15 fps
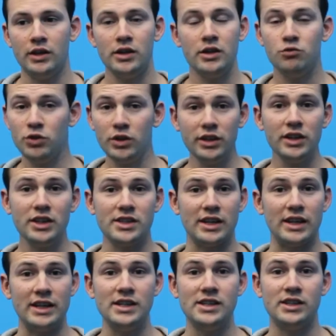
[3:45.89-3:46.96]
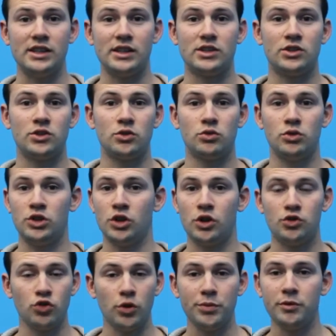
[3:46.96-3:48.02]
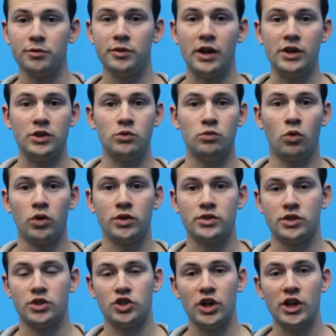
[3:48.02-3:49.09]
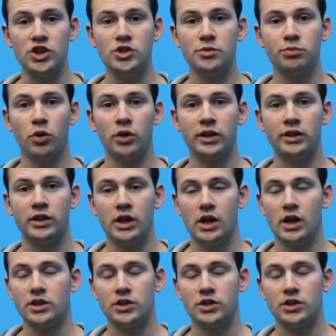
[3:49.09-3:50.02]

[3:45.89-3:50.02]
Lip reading: it really is easy to drop the fat you want, to change your body,